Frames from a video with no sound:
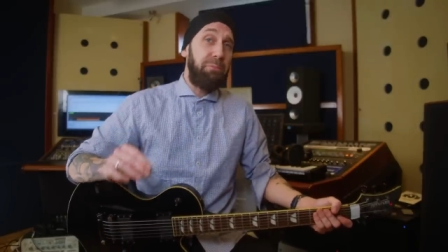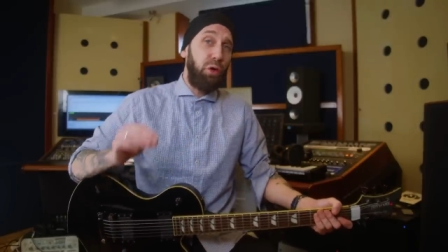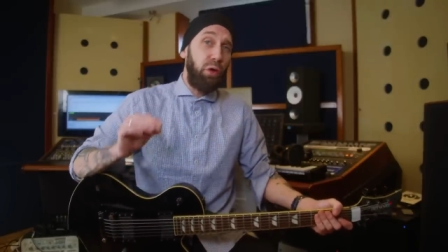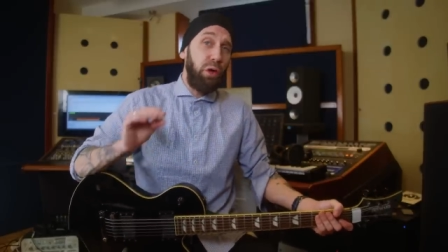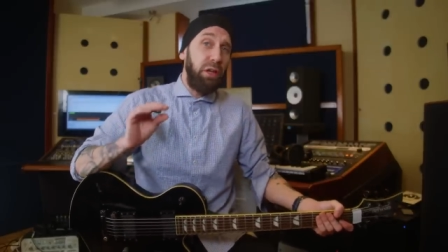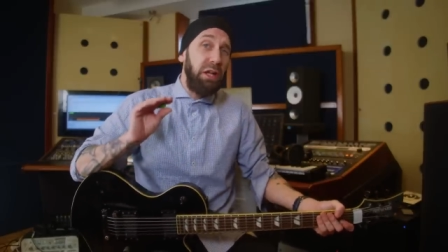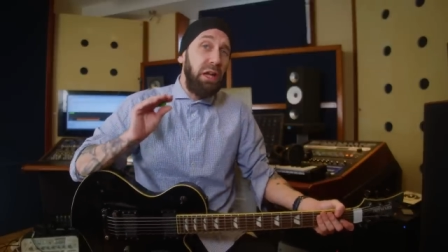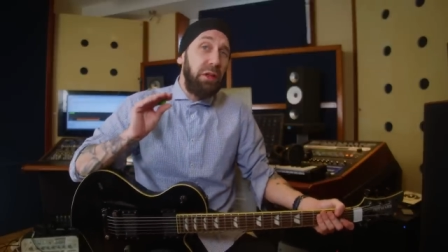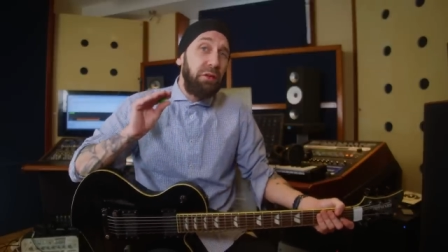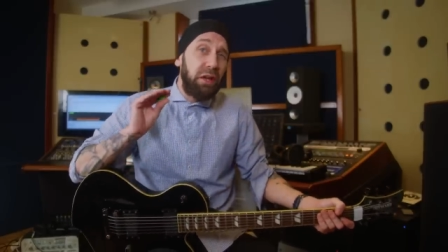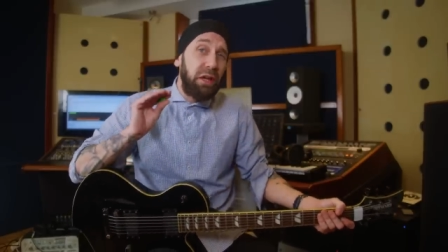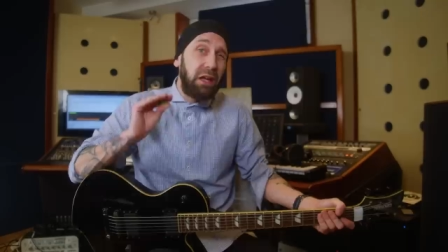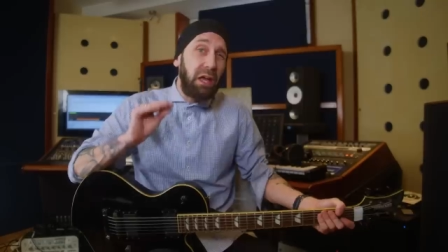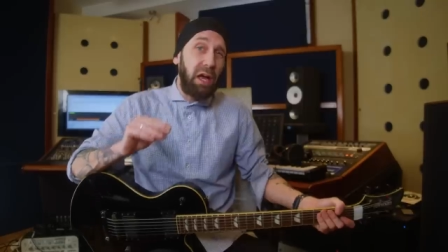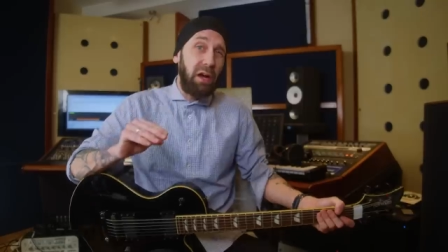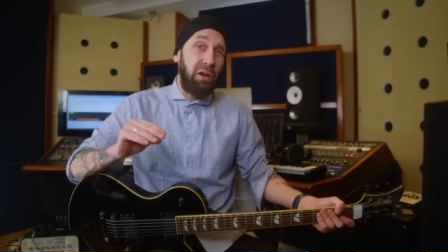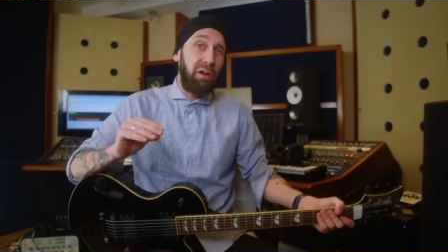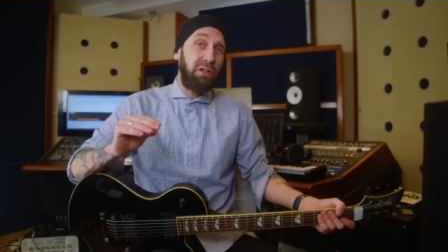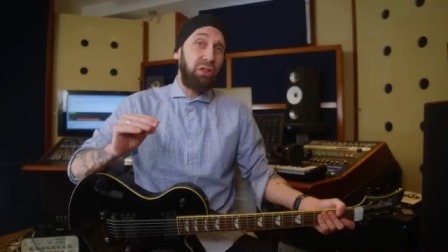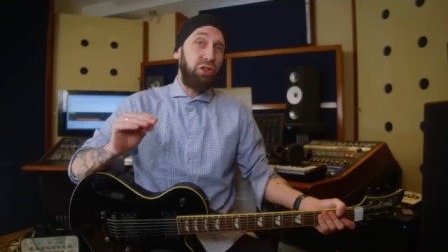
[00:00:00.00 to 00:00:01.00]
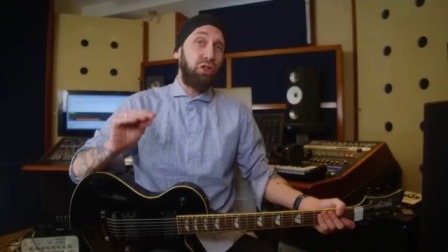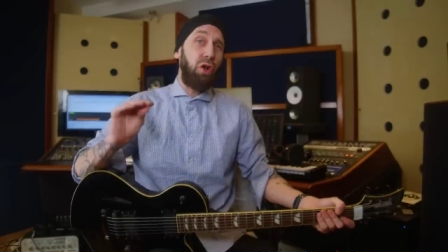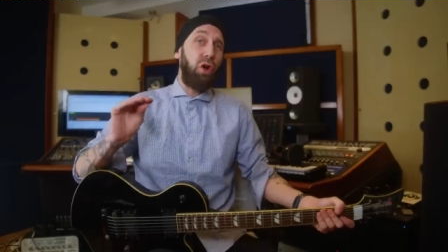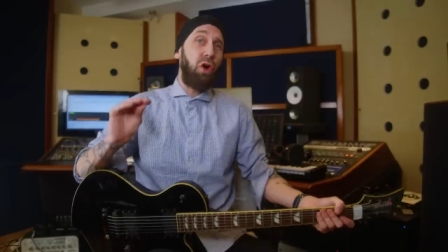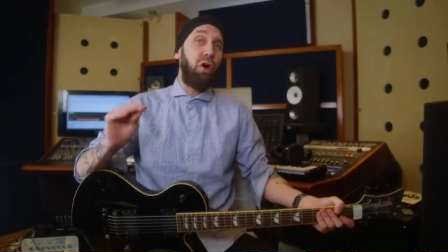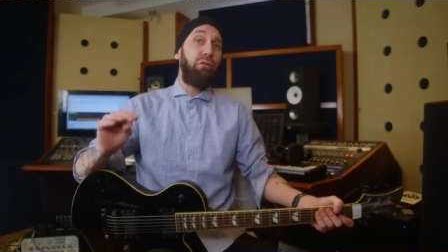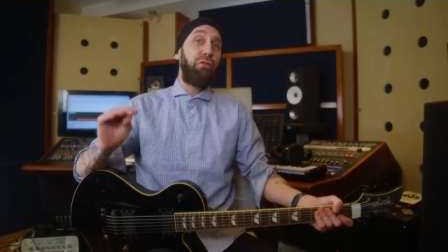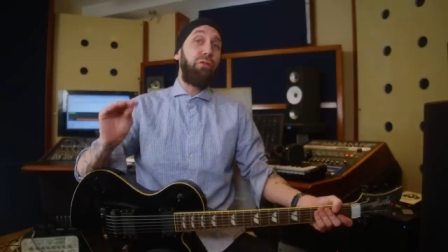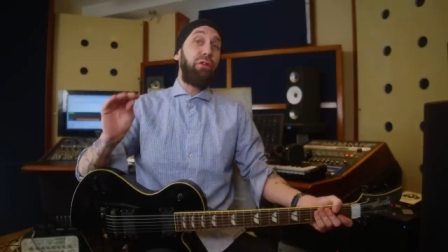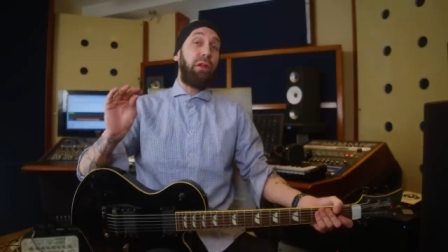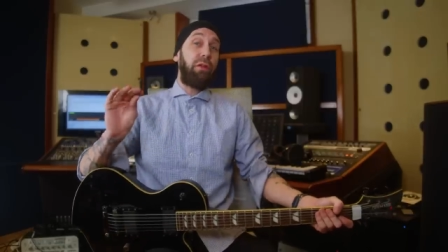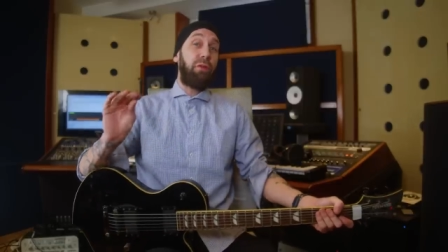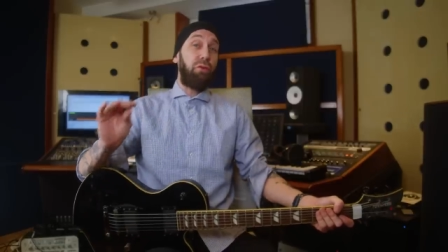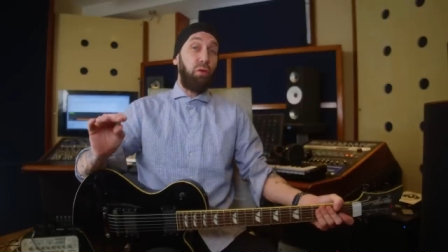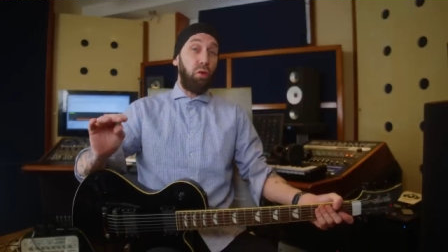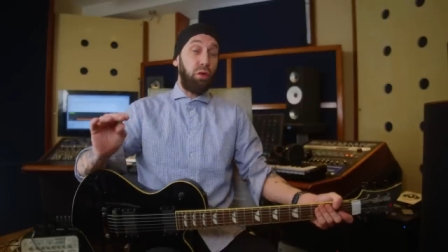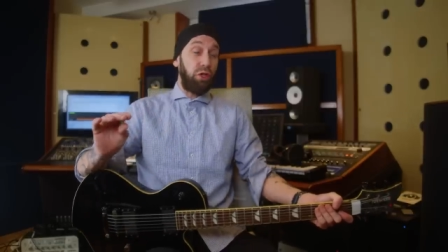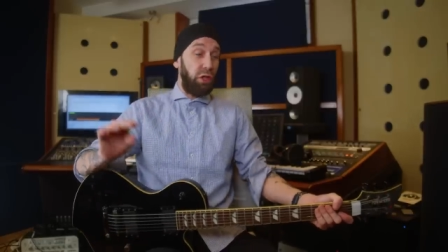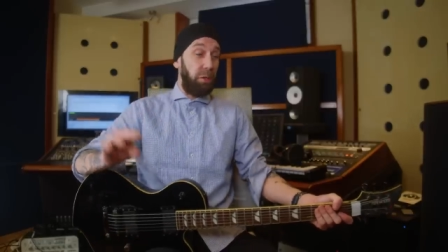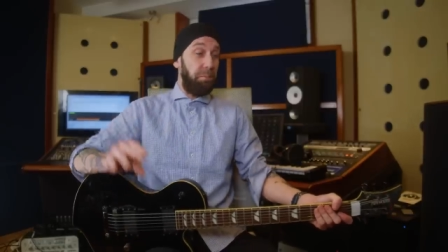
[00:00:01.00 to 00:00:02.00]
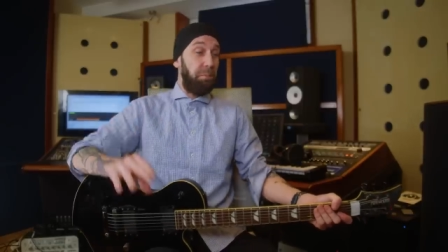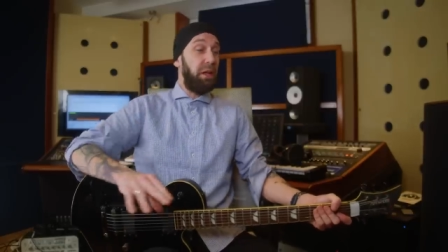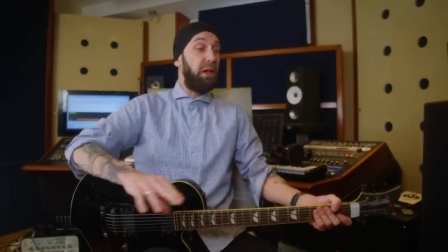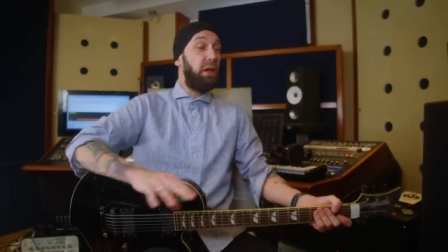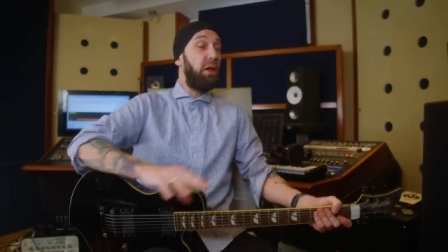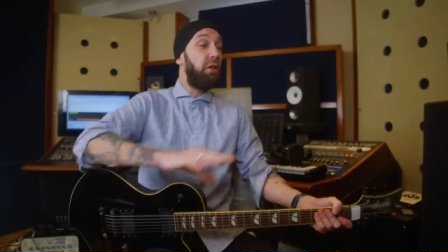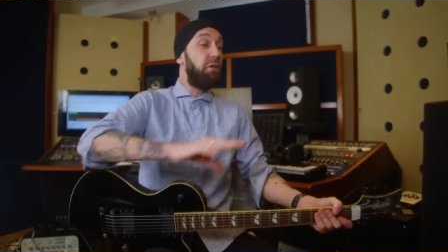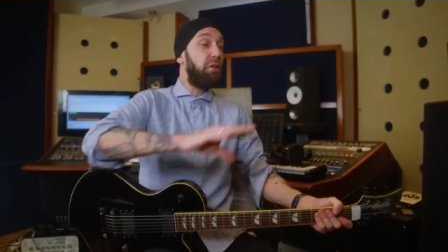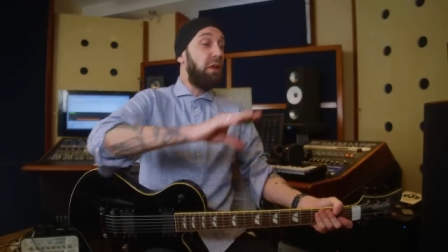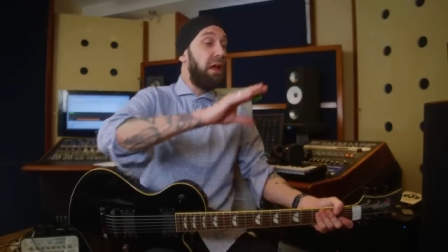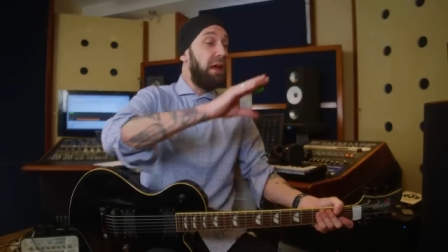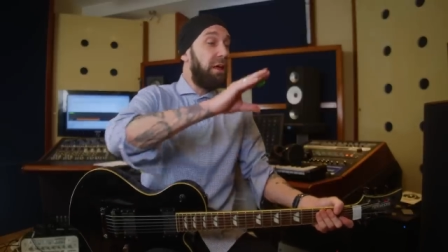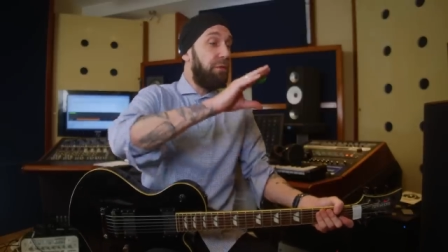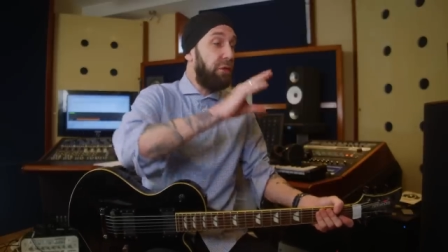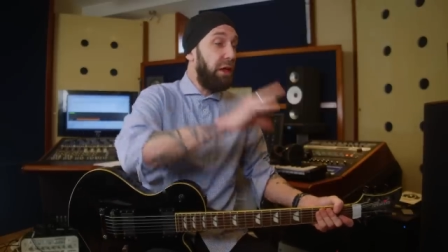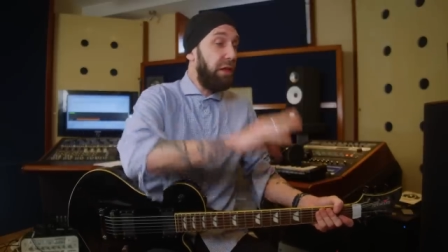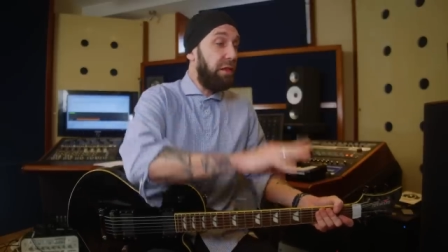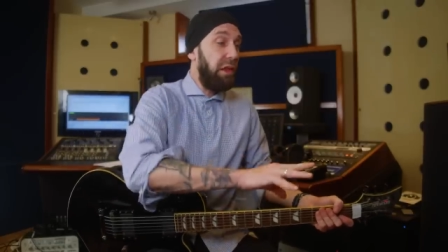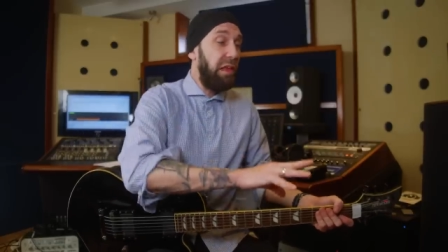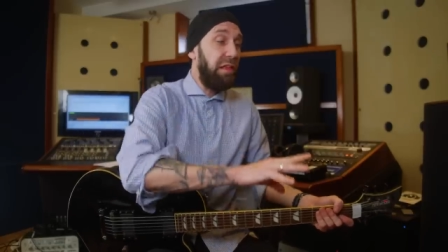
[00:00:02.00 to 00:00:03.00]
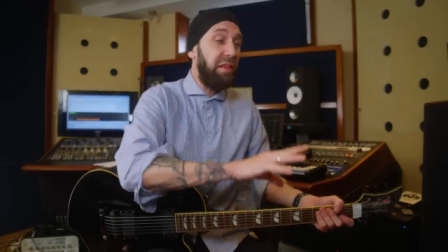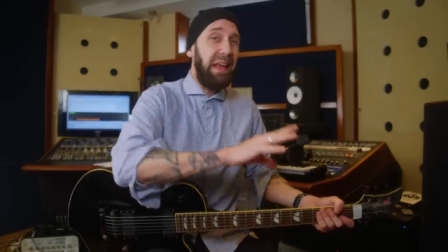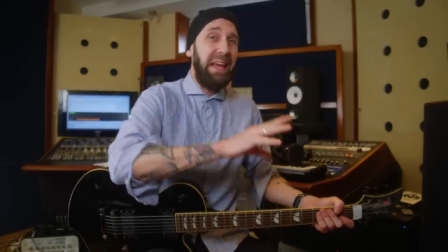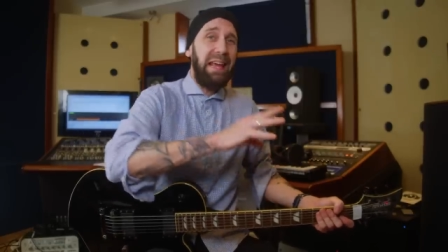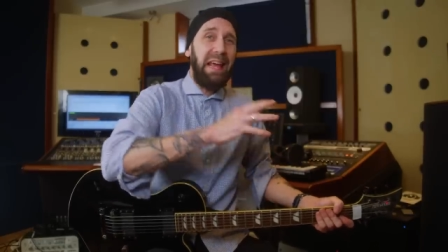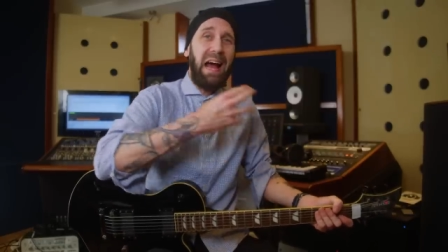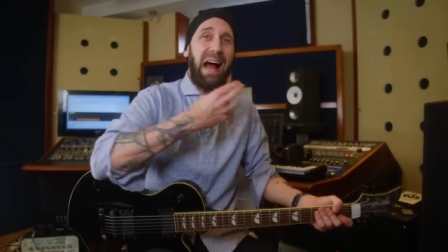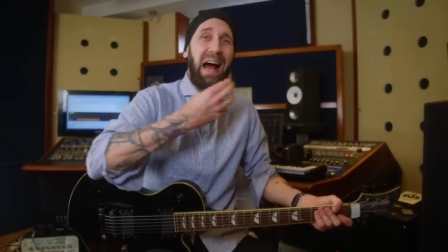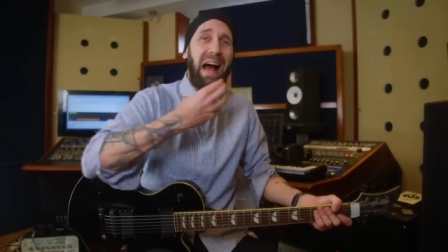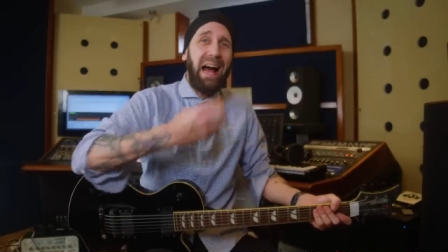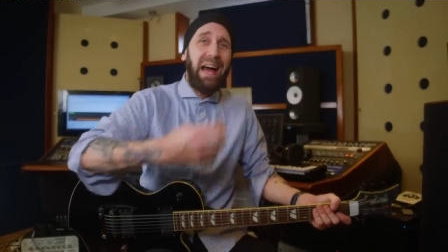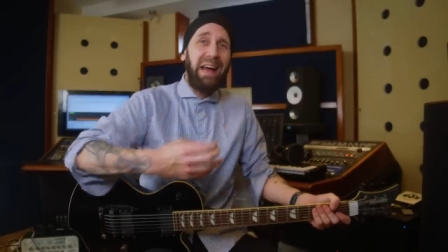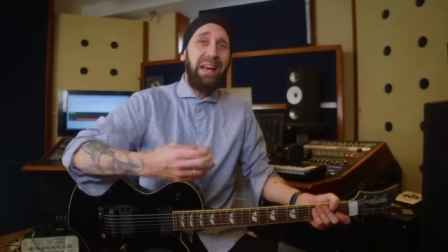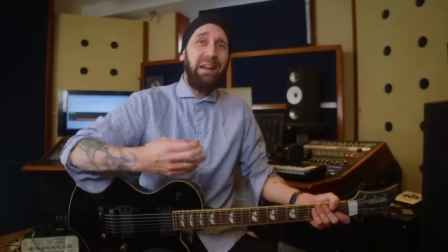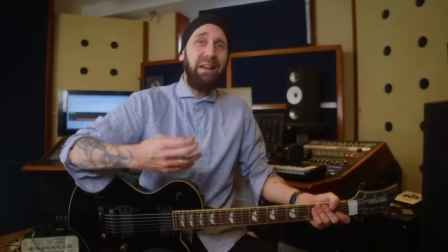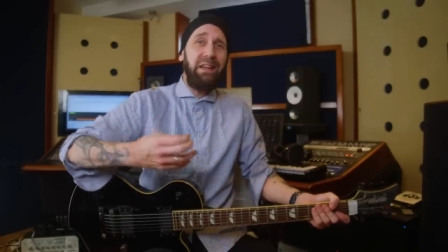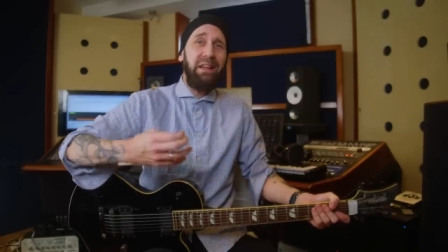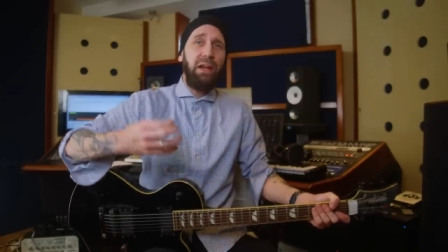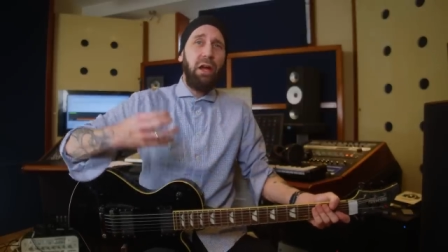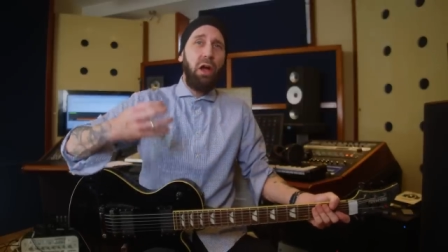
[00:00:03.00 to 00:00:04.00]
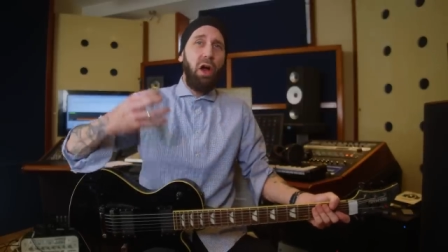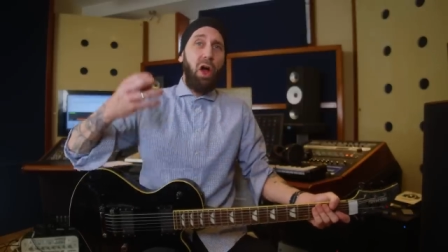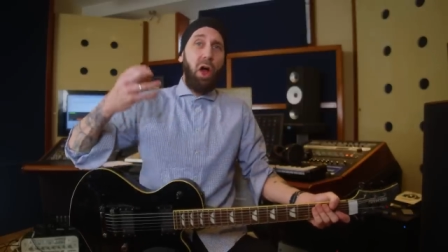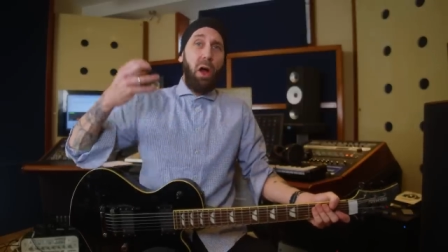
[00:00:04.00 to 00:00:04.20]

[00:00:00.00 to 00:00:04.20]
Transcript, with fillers: You can hear the character of the distortion, because this is a highly